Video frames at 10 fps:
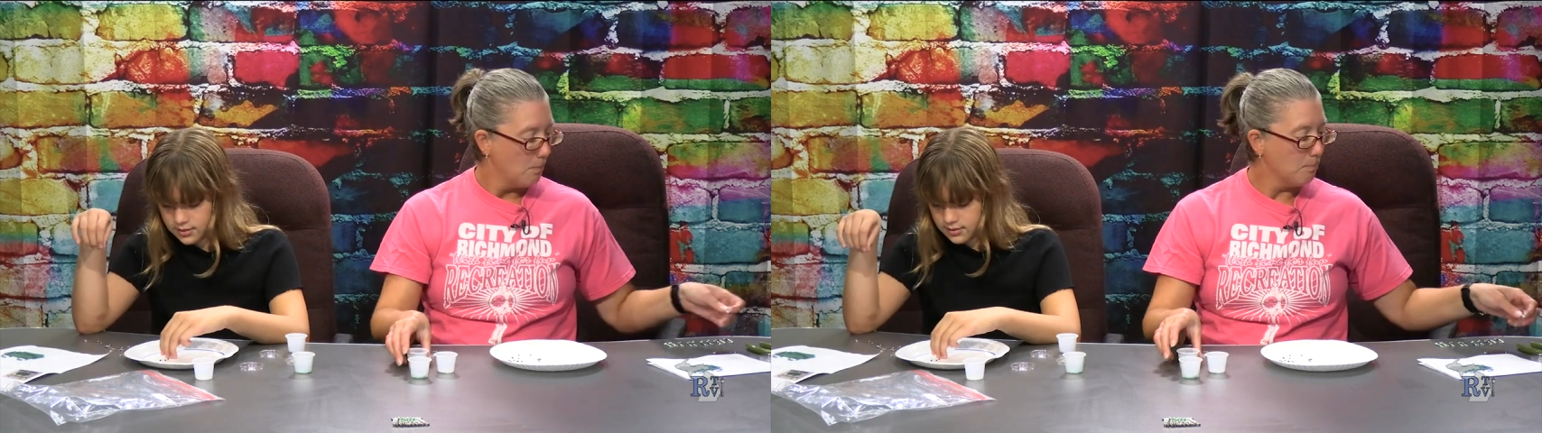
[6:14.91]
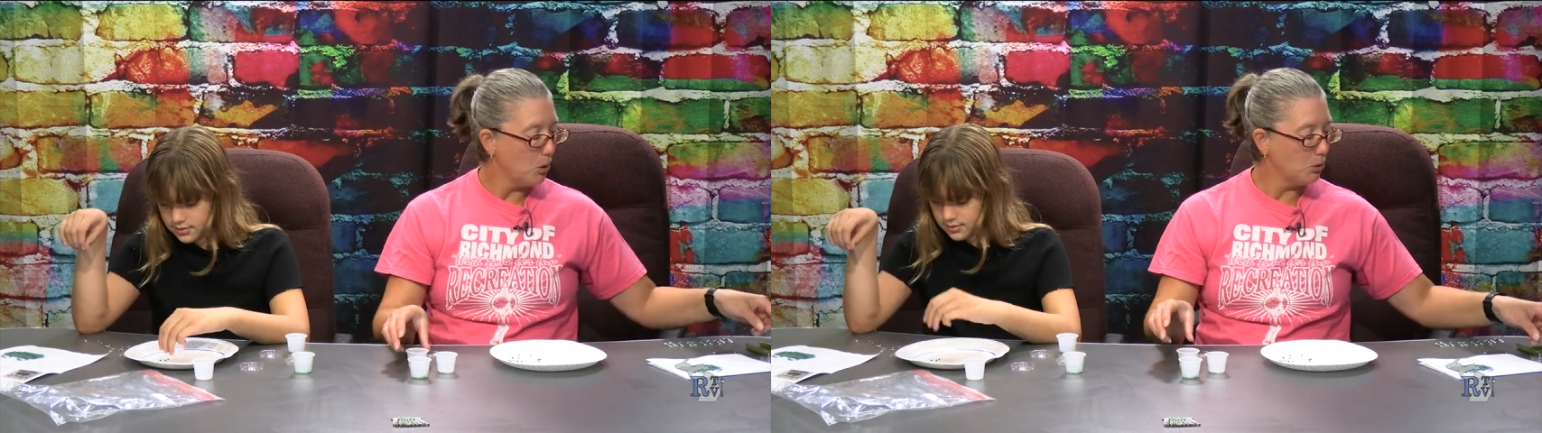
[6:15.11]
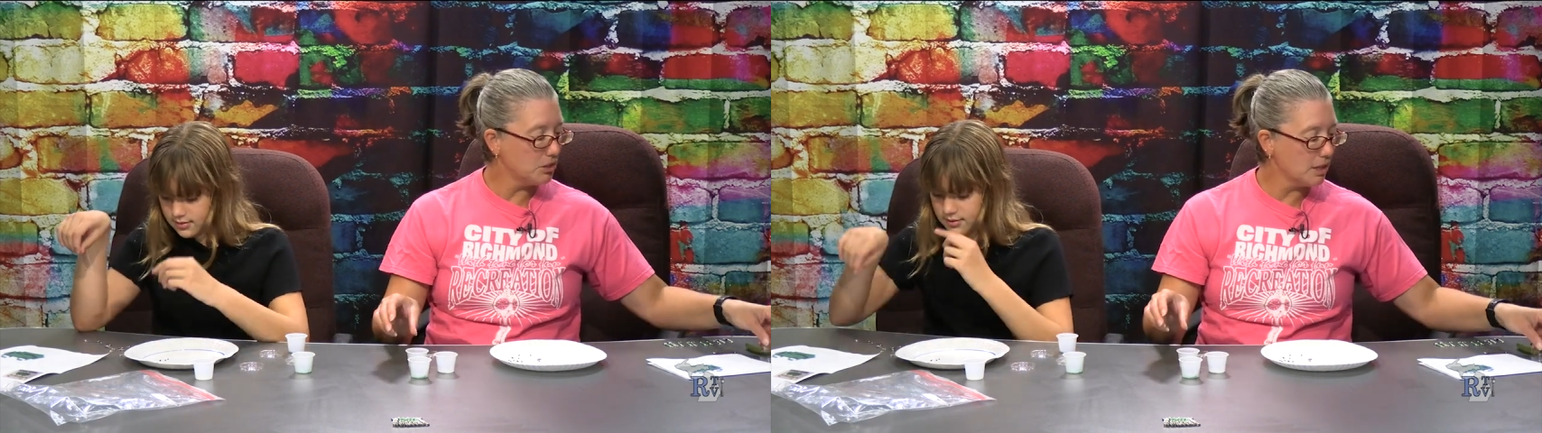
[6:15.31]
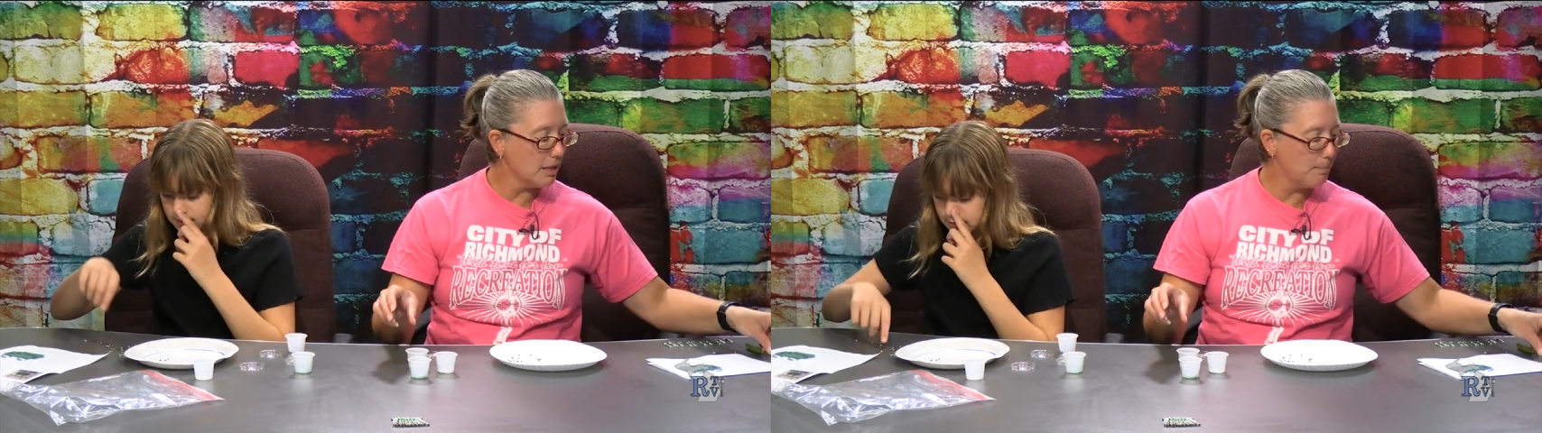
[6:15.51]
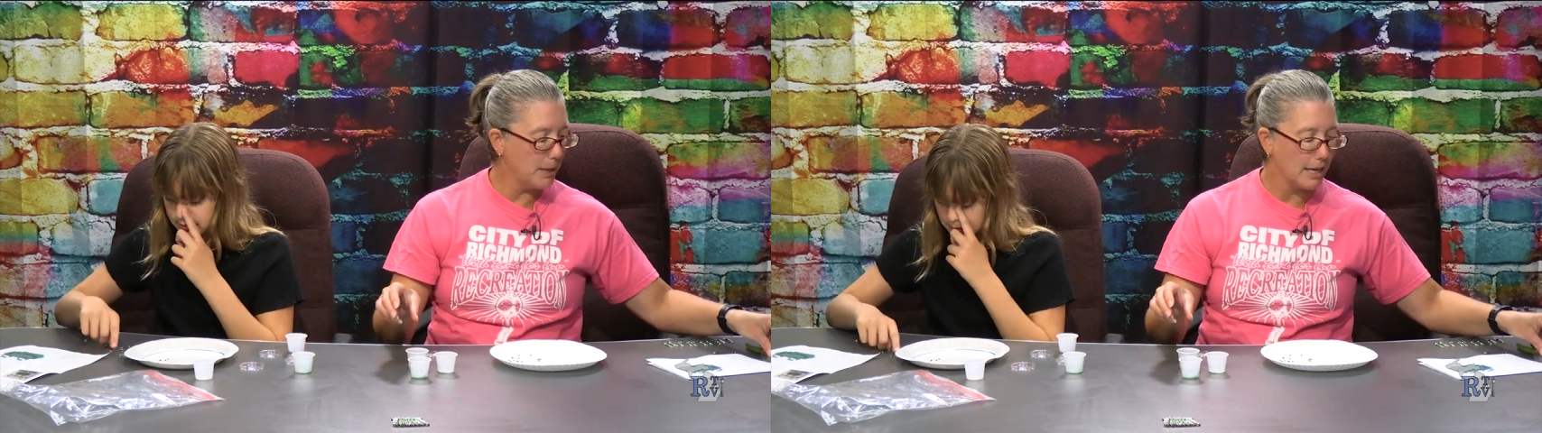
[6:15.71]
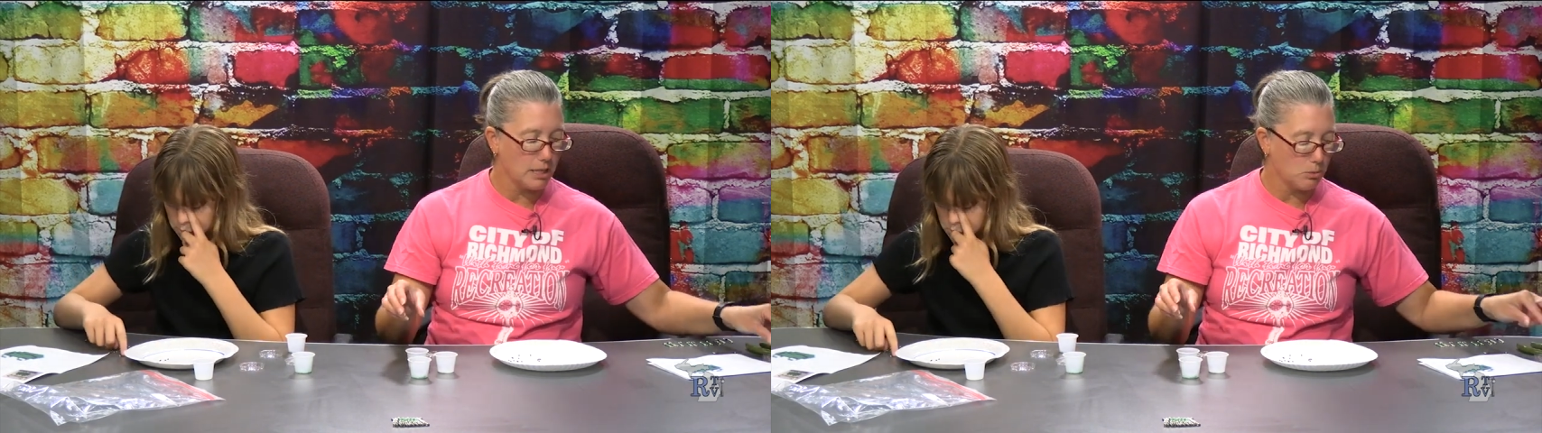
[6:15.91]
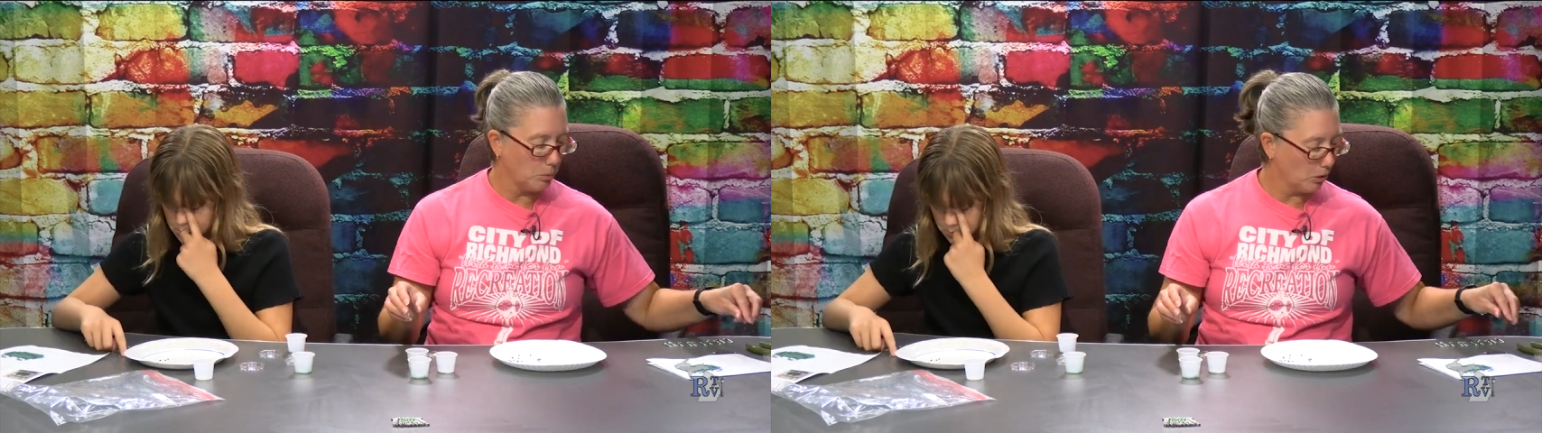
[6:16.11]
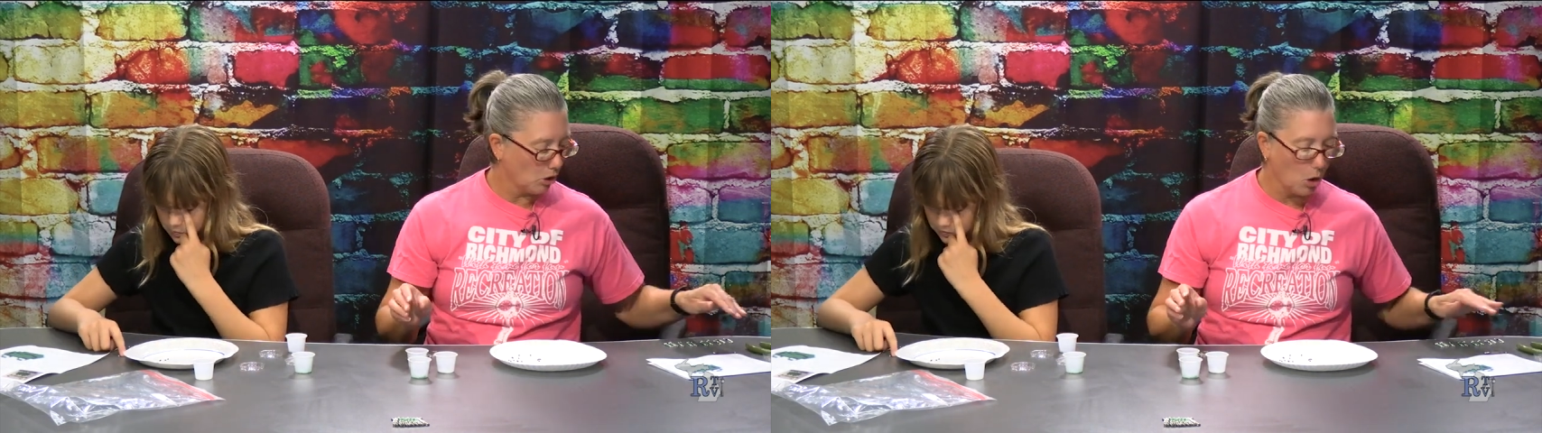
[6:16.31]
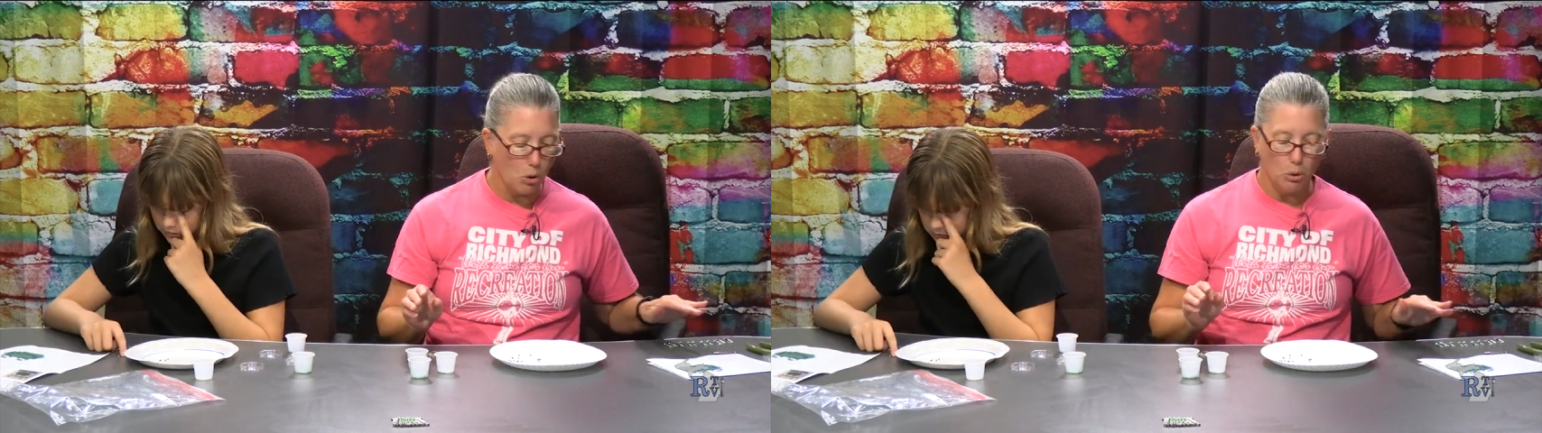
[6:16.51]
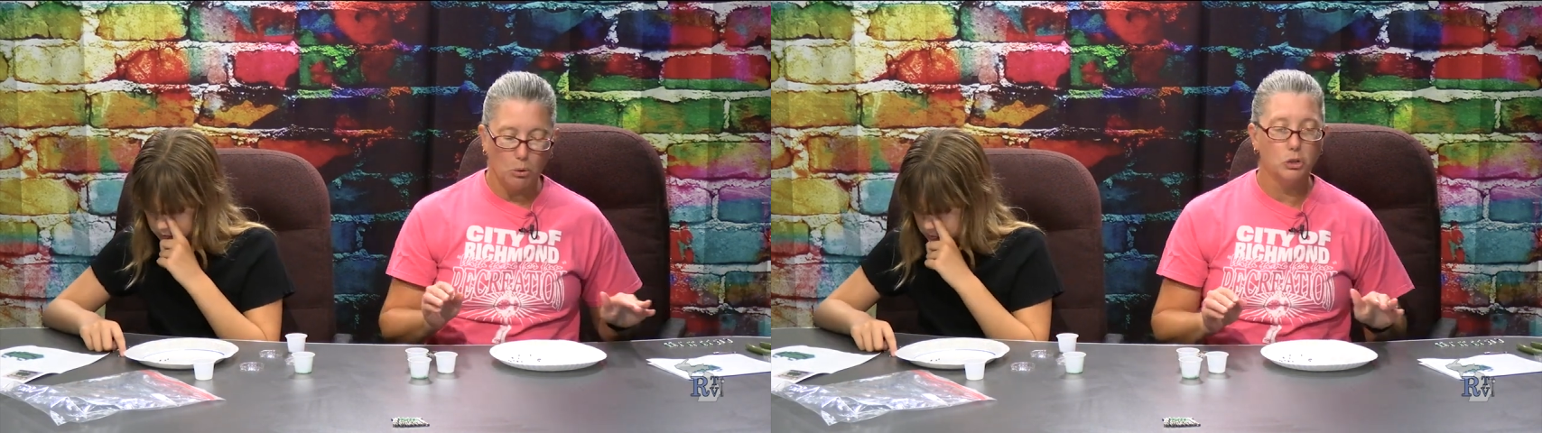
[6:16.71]
Speaker 1: Most of the beads will
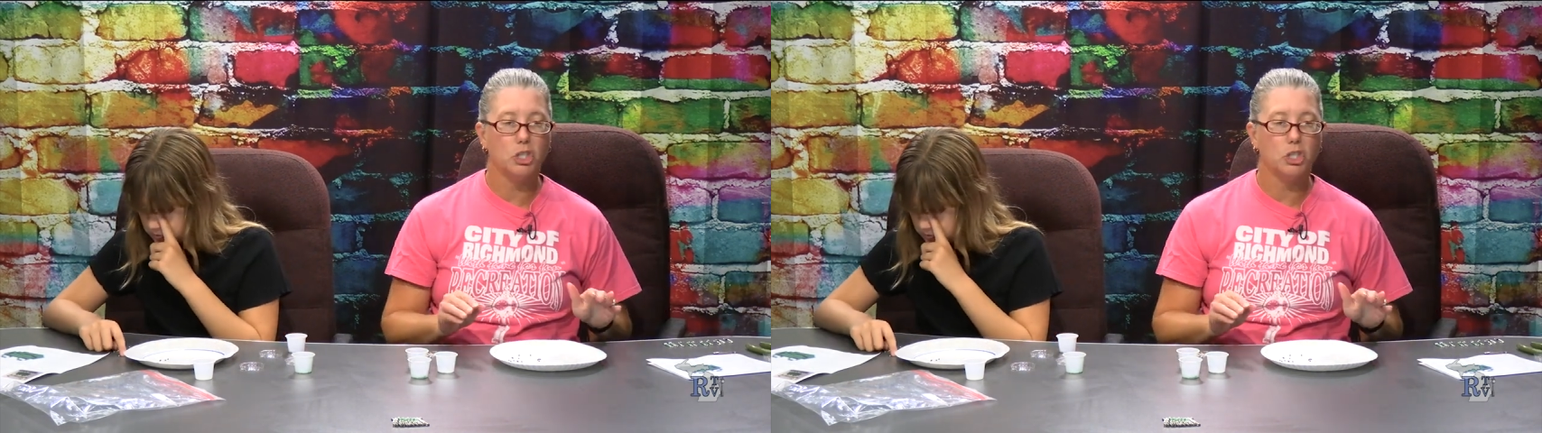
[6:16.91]
go